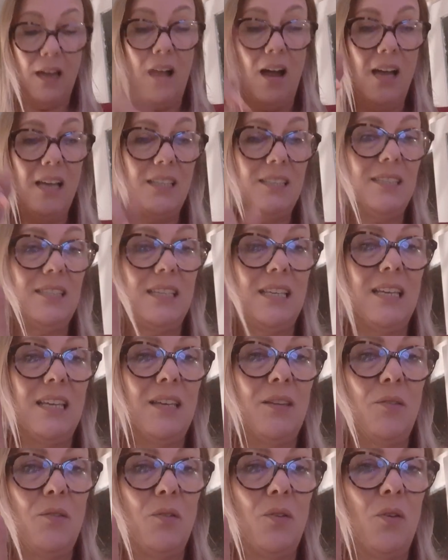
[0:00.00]
I
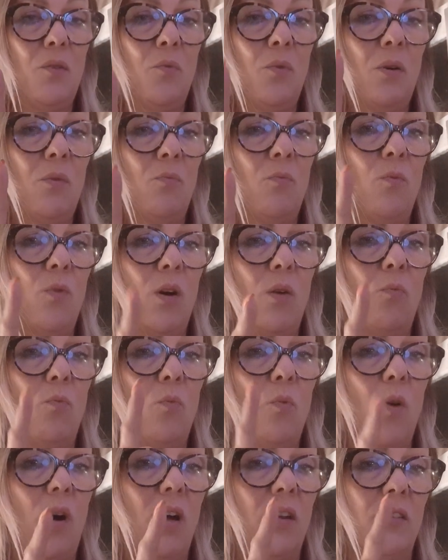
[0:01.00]
see
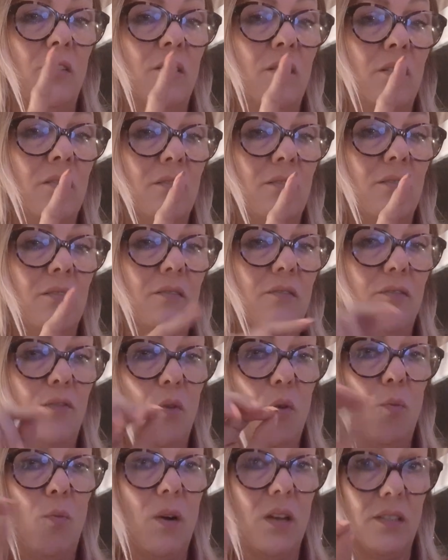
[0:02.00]
111,
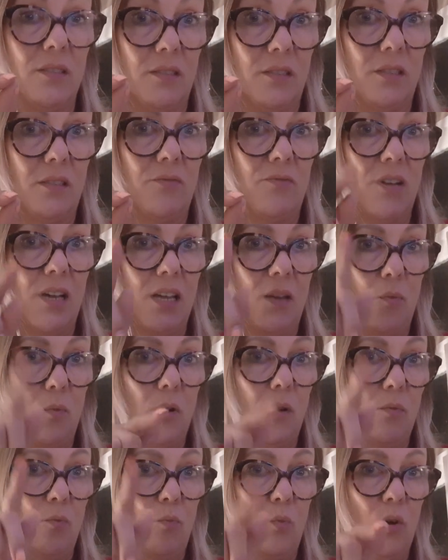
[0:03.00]
four ones, right,
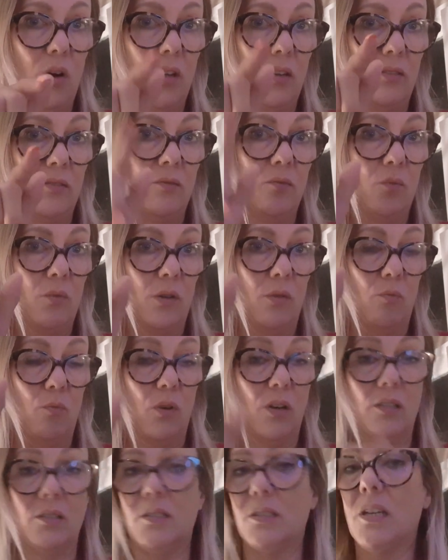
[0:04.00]

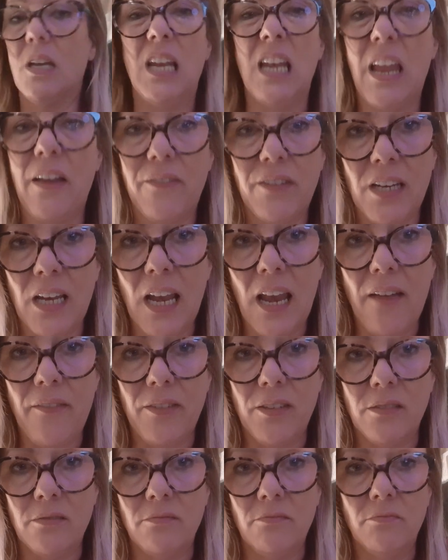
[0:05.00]
1111, so
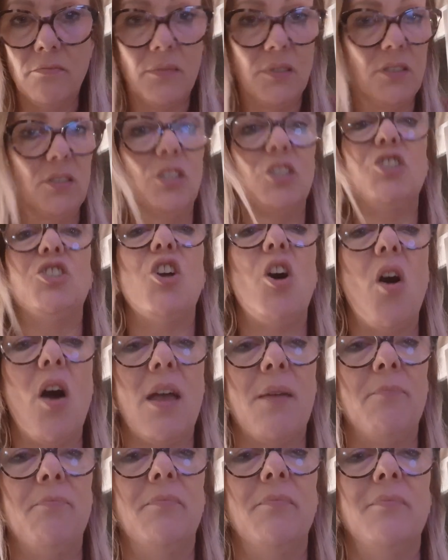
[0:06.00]
1111, the
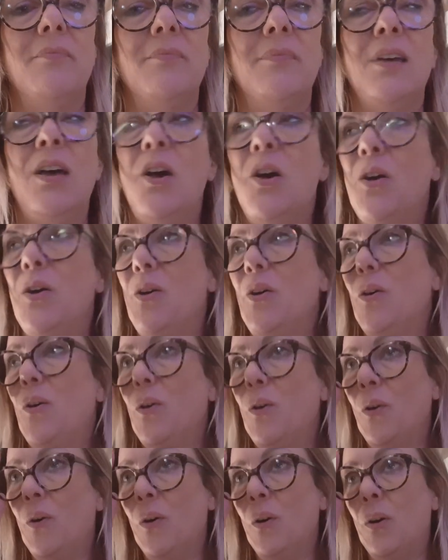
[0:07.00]
time.
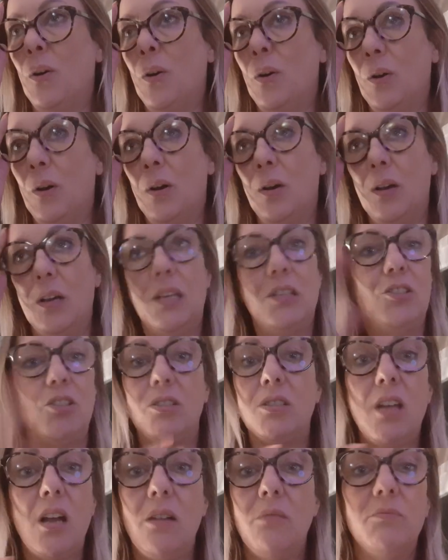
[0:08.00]

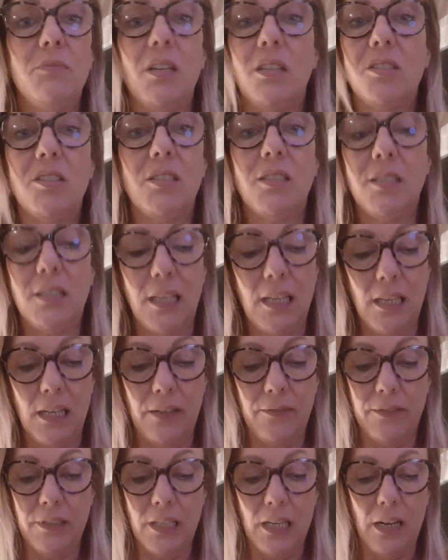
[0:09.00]
I just see
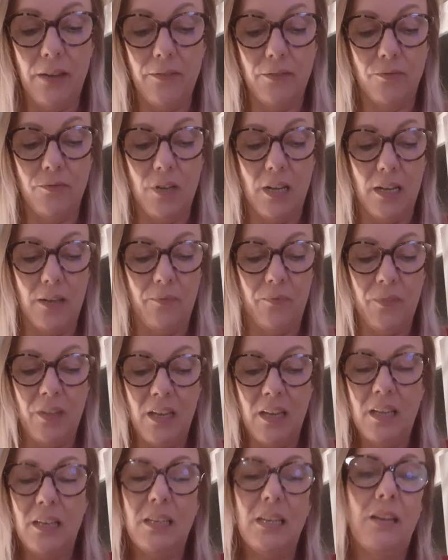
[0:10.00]
1111, right.
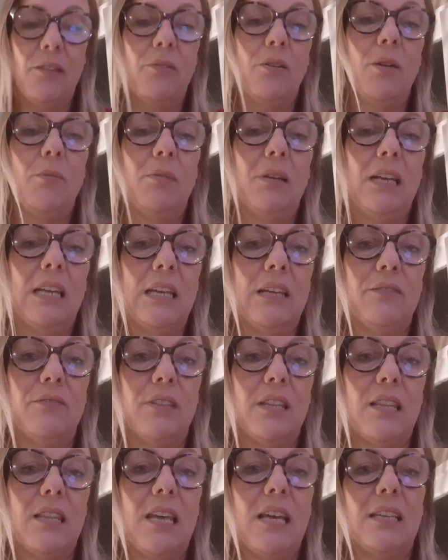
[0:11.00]
Now I believe
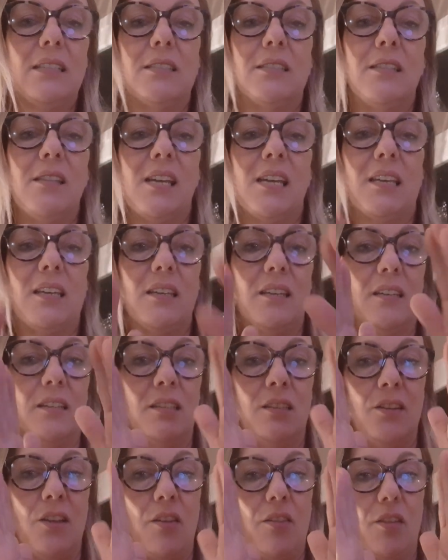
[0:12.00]
that that's like
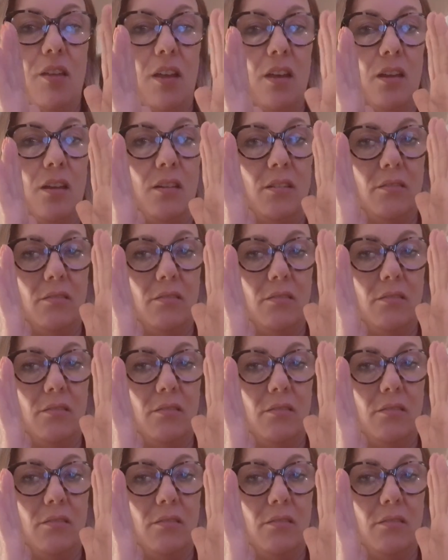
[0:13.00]
another